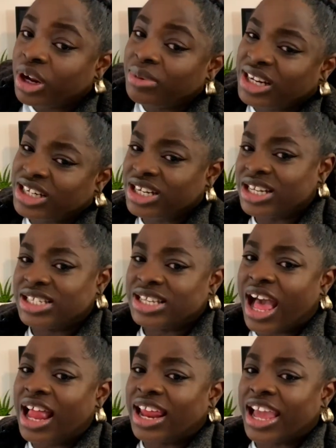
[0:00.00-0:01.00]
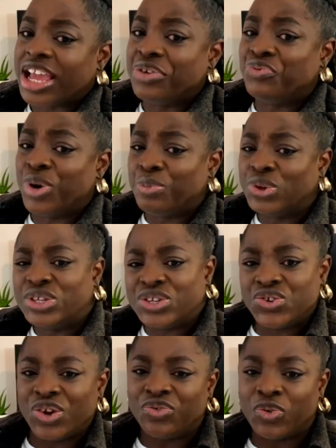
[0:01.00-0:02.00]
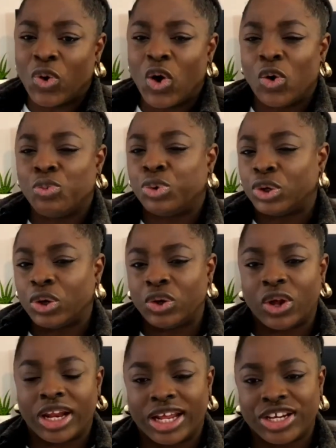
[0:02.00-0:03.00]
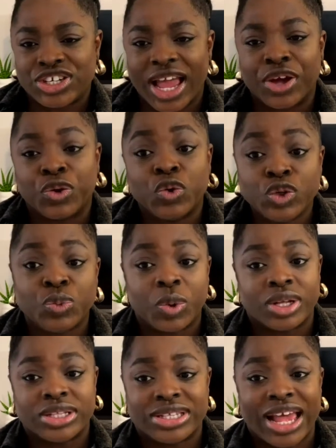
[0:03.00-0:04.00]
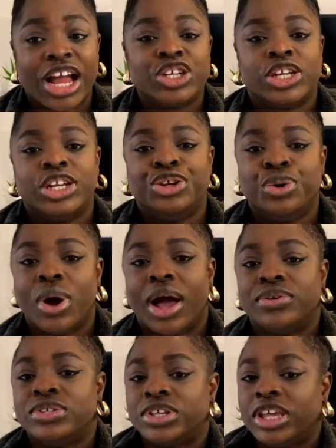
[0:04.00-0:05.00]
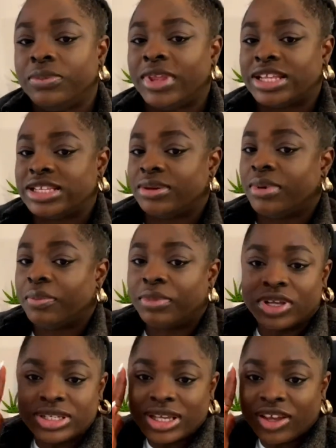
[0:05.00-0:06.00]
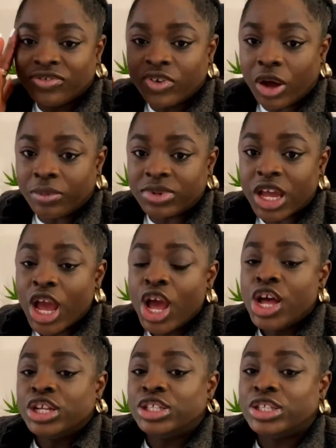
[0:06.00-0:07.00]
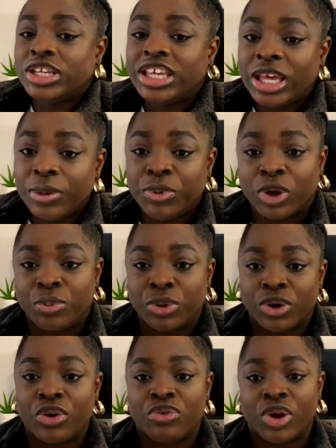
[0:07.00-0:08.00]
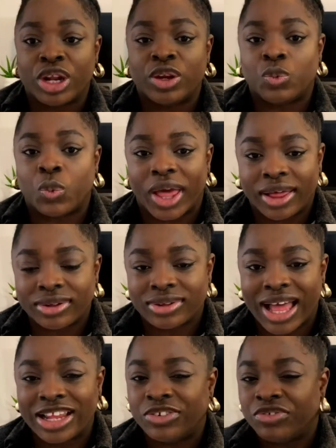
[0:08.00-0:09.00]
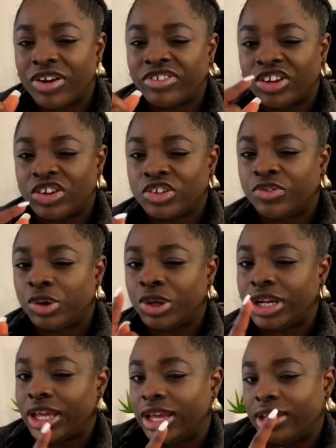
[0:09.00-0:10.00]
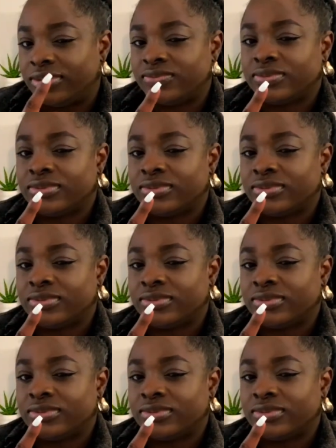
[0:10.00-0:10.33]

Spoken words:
managers are like a repository for all product knowledge, and good ones actually know how to keep their team members informed. To keep your product running well and the revenues flowing in,